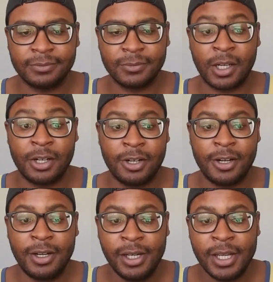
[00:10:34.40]

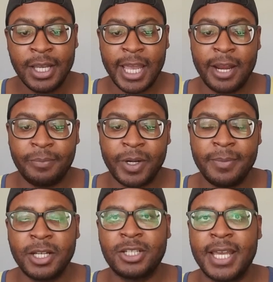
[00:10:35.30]
her, and pretty
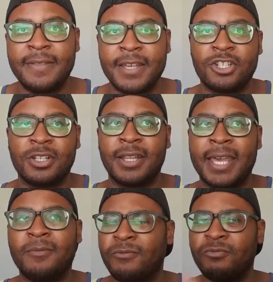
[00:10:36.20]
much saying that like
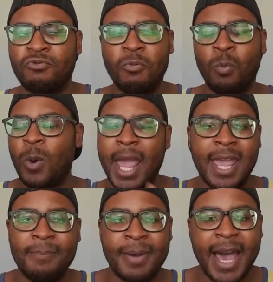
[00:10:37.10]
way
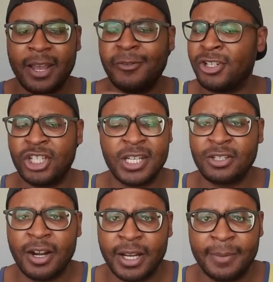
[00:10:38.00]
back when she
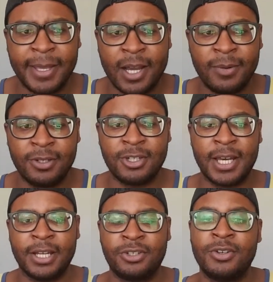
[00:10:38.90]
started coming out with
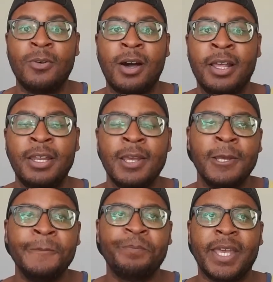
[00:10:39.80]
Tuon,
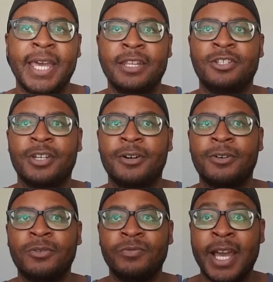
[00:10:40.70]
and so
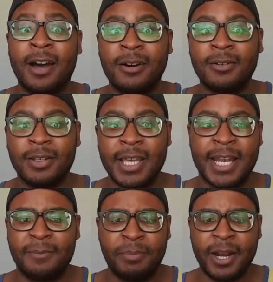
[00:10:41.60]
now, and
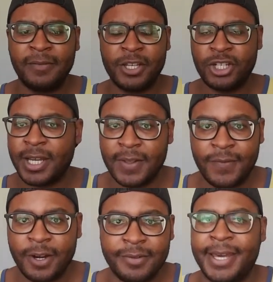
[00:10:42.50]
apparently she kind of
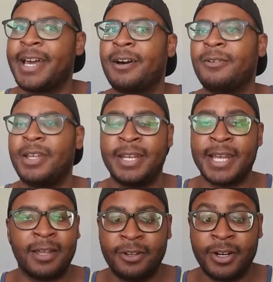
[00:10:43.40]
figured that out, and now
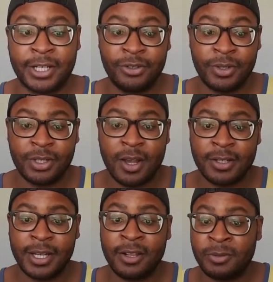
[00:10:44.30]
they're actually doing a song
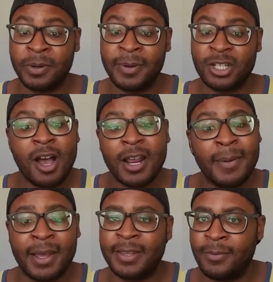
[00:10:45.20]
together, pretty much talking about
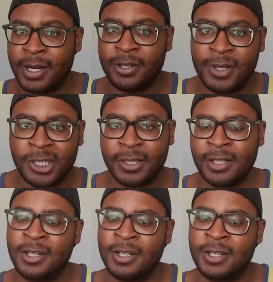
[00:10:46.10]
how they want to do each other.